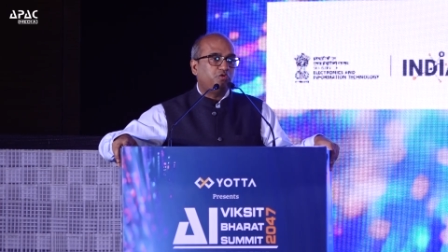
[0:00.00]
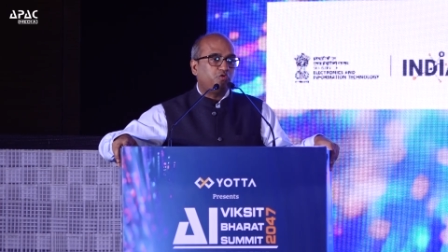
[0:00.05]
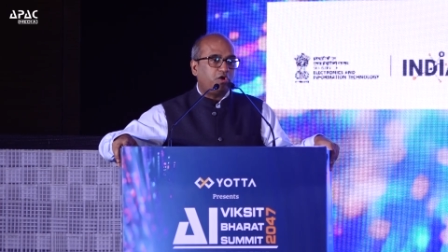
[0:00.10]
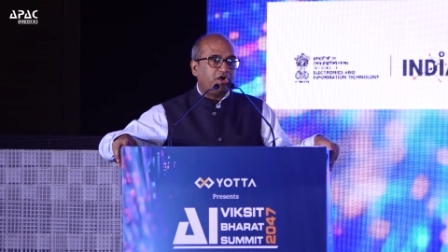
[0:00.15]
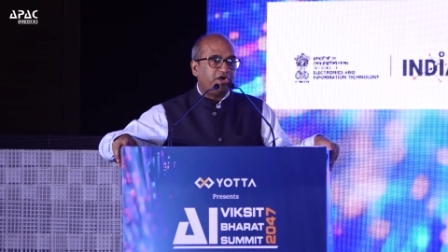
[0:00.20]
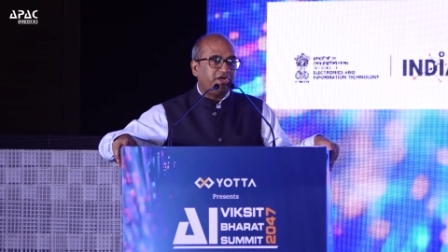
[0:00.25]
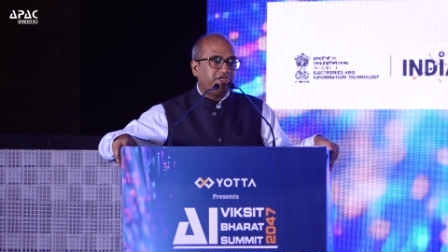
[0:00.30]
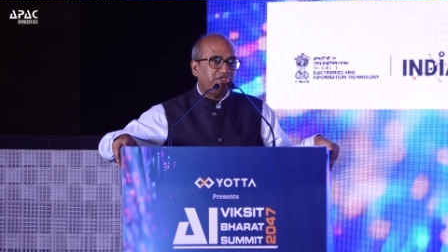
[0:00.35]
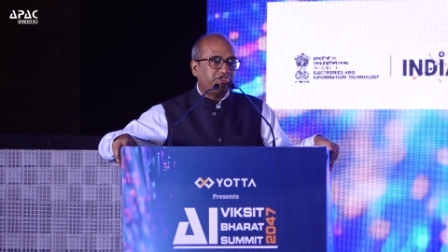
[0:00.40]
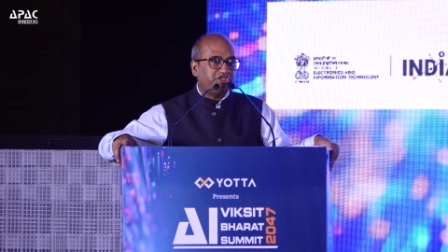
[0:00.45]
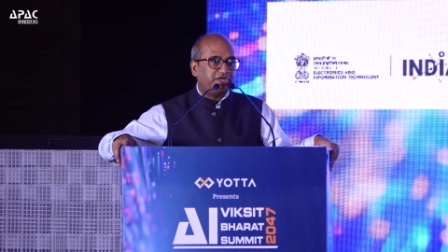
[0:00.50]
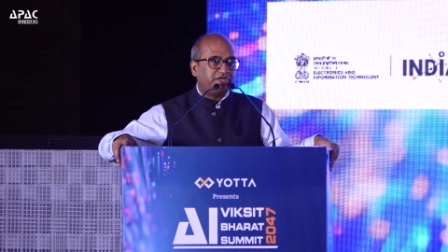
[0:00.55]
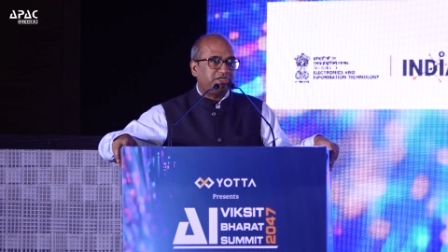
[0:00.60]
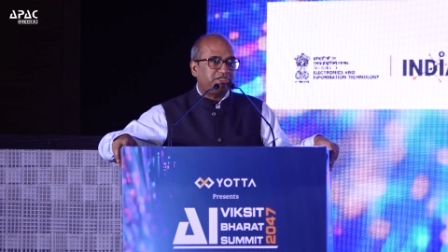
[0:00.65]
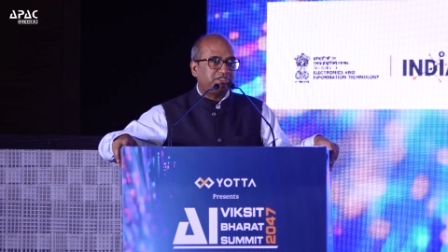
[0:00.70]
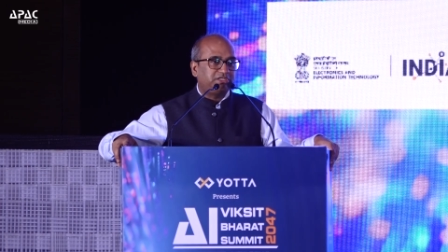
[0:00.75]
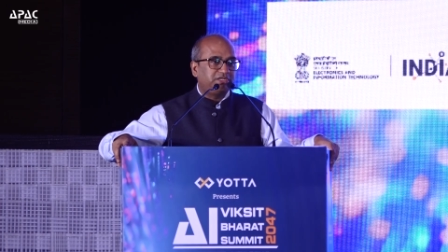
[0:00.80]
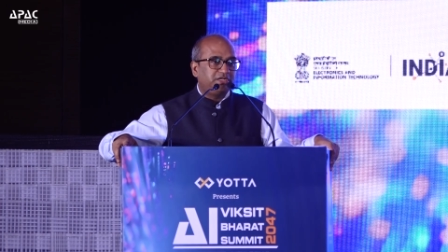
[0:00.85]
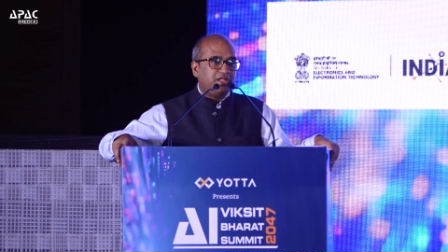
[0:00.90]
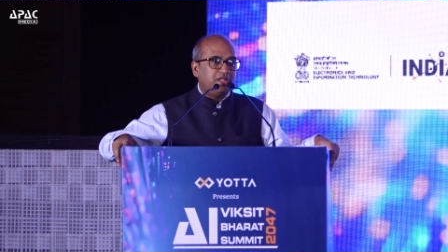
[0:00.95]
quality
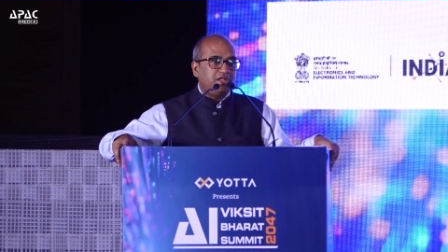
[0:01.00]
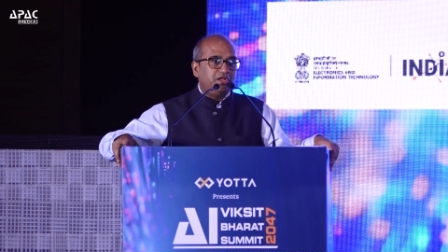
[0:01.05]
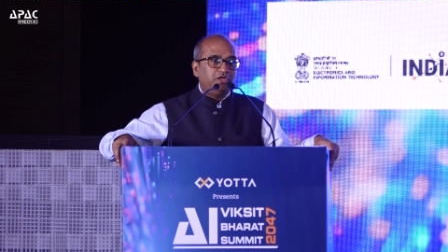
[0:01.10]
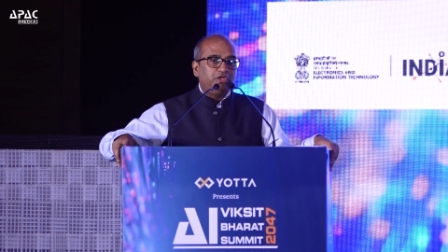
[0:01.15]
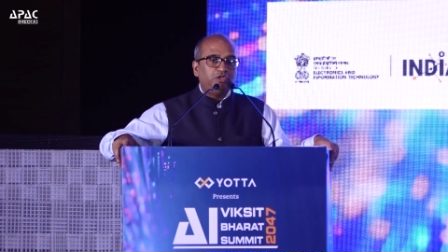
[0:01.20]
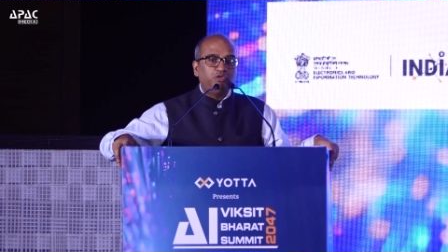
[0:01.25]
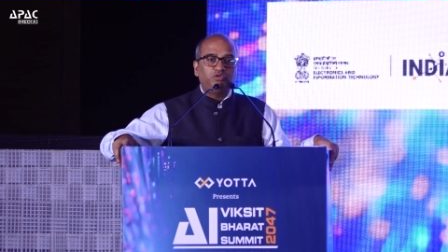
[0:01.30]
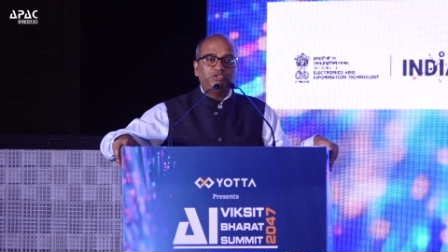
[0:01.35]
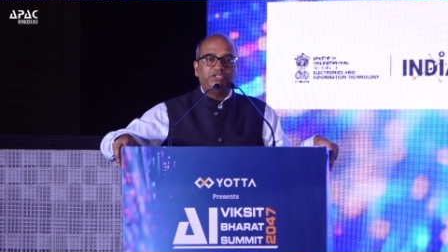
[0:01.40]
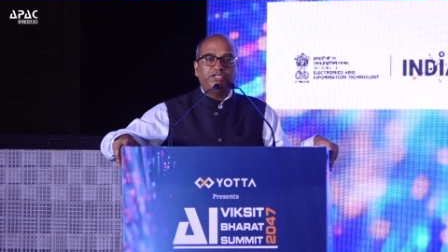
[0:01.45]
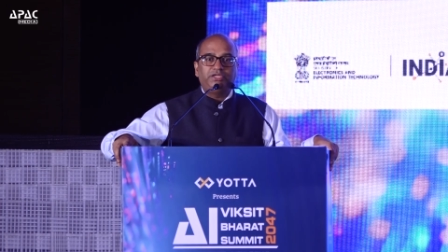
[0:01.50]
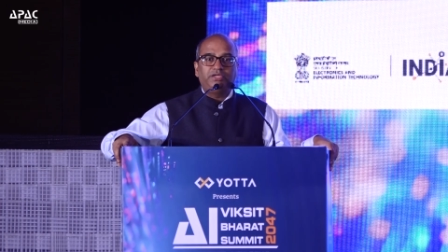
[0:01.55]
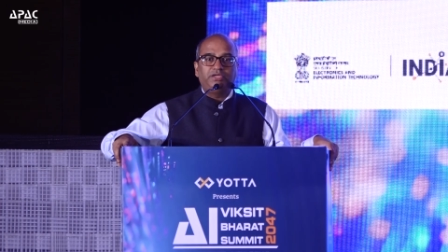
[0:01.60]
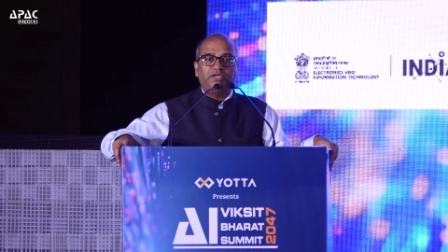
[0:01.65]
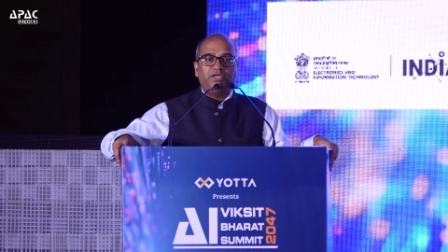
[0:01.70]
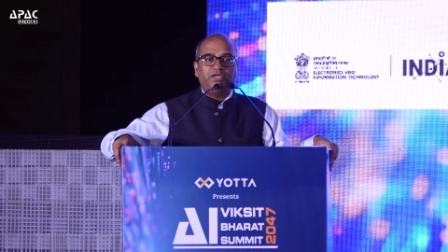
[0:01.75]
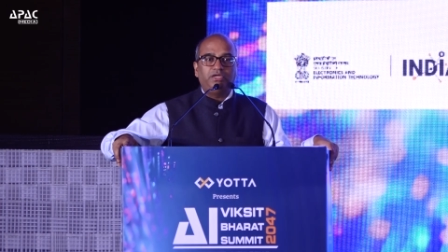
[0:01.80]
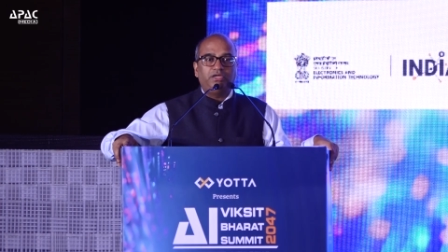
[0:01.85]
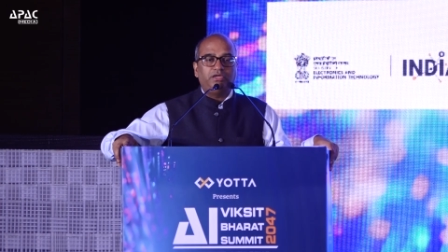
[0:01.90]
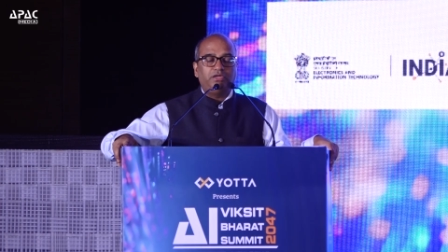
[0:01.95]
checks, using
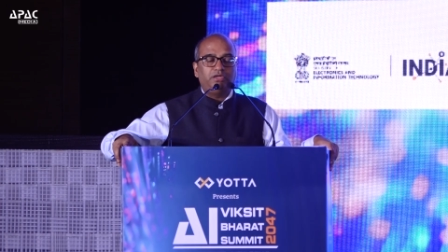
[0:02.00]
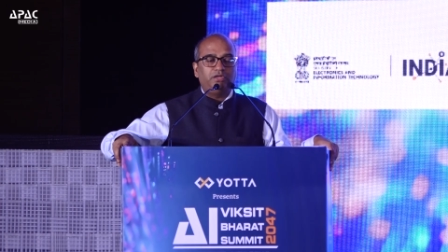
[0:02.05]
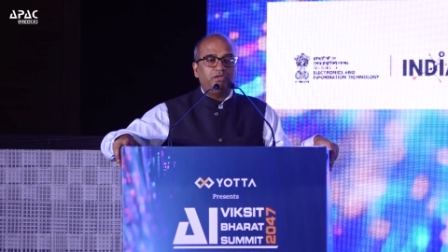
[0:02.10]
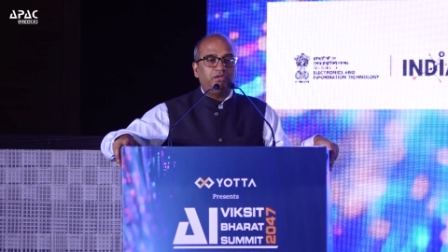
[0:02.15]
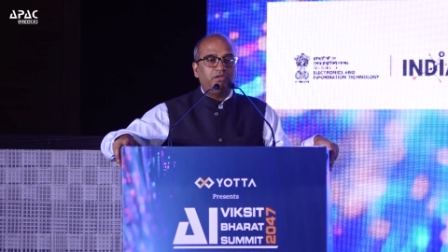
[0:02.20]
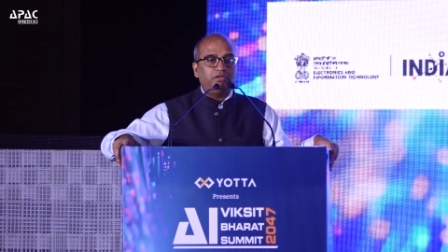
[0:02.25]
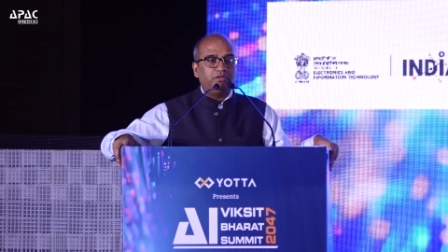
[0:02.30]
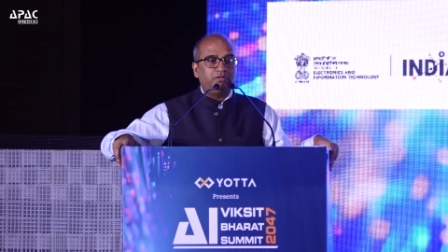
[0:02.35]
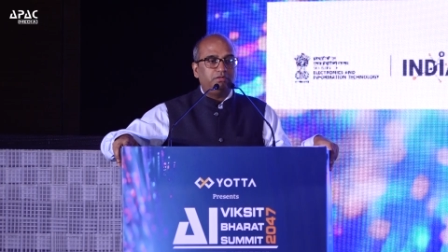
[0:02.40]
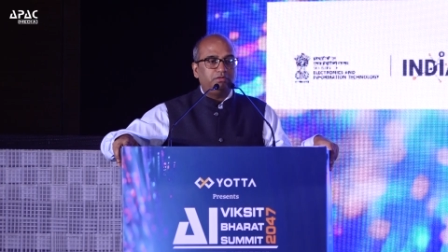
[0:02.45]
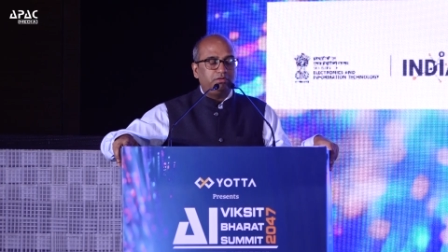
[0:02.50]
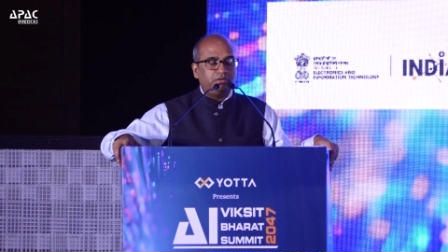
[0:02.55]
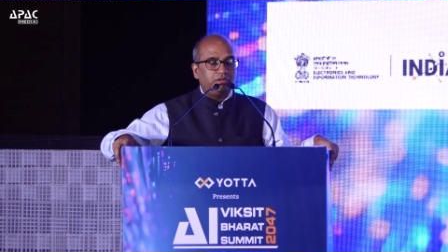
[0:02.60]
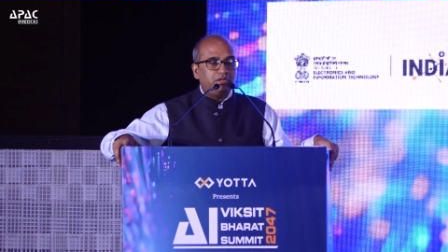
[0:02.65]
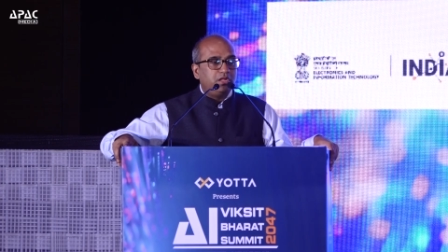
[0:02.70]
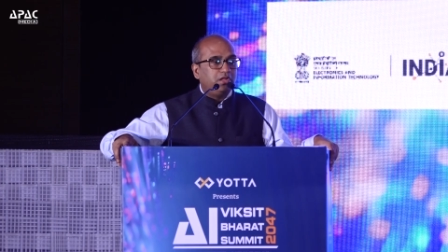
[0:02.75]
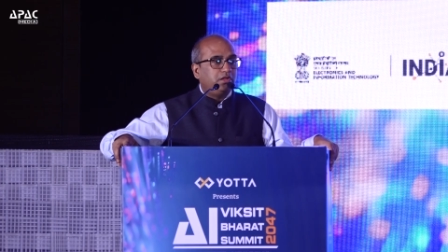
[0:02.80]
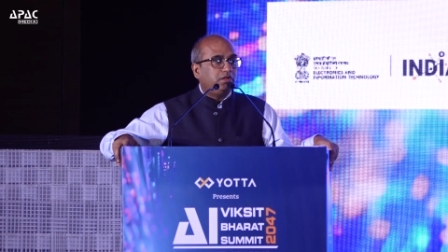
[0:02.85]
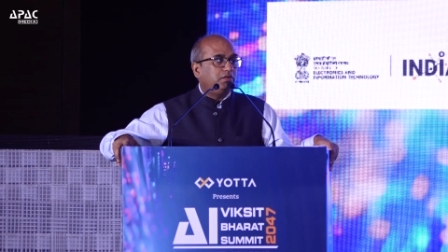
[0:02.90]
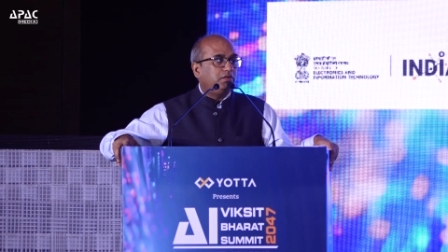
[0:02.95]
AI